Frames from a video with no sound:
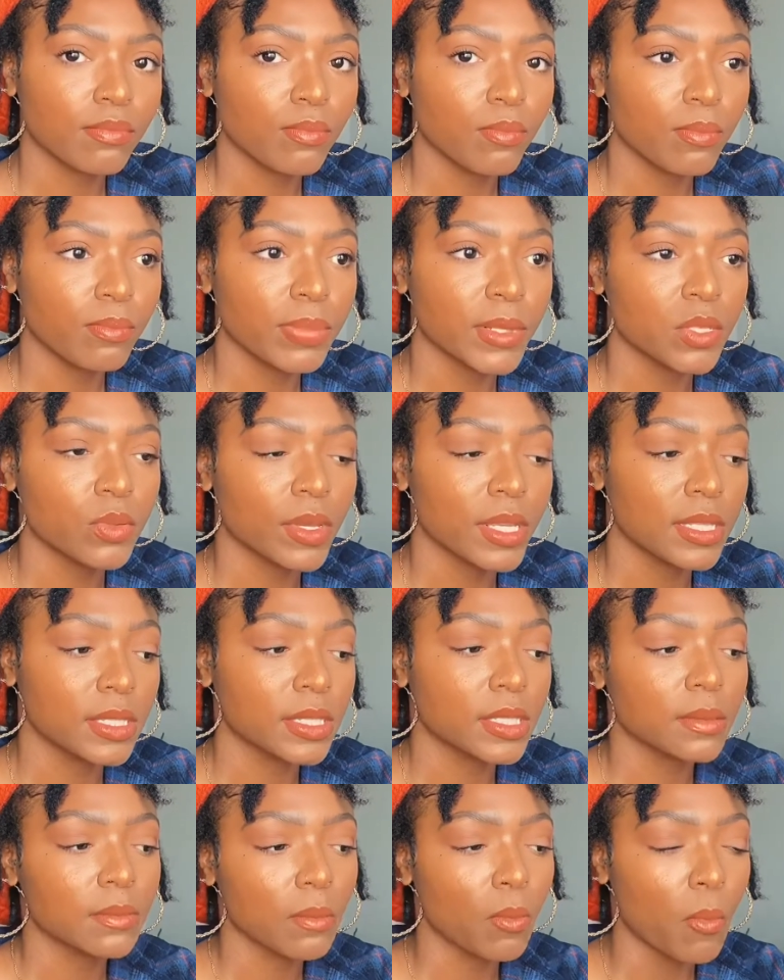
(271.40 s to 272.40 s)
between
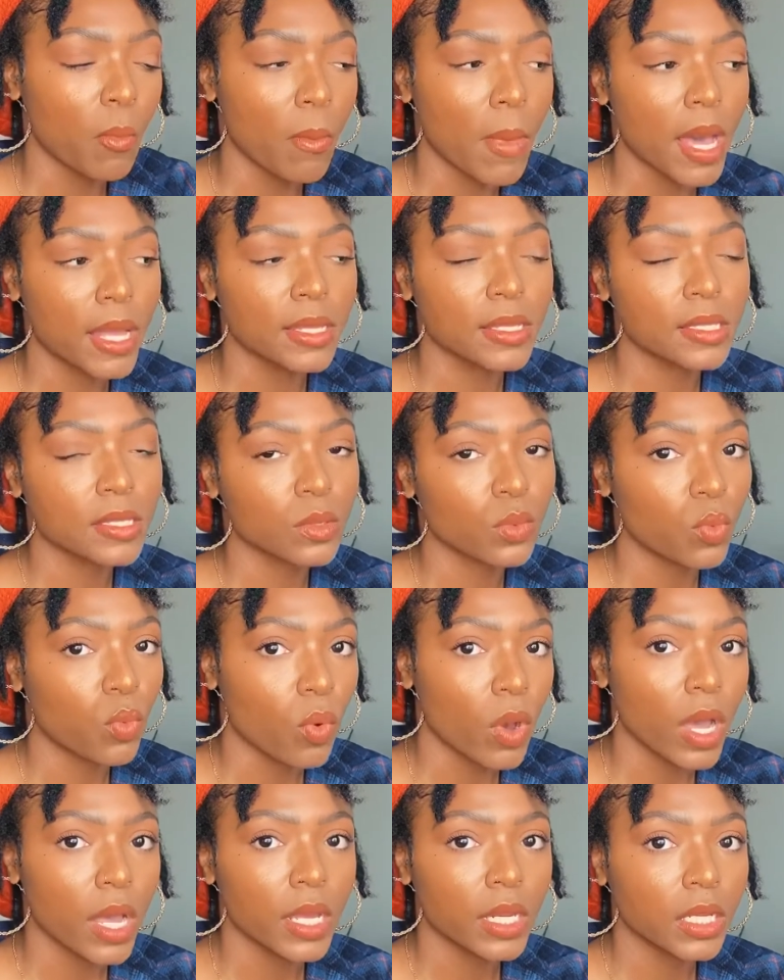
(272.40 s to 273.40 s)
months
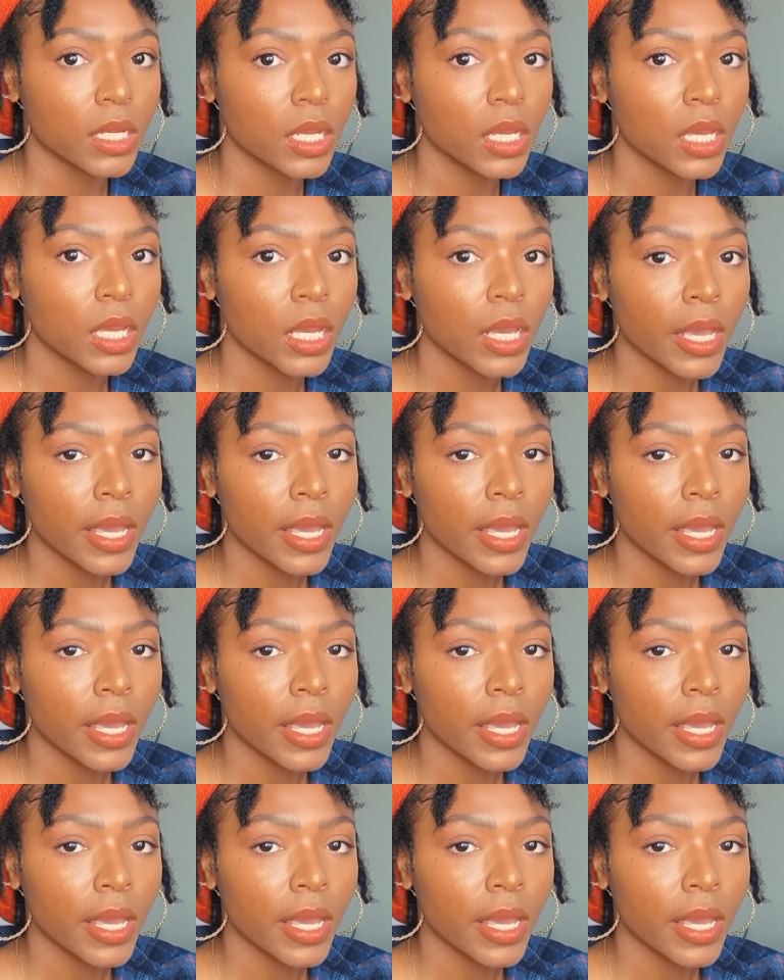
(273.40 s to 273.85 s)
1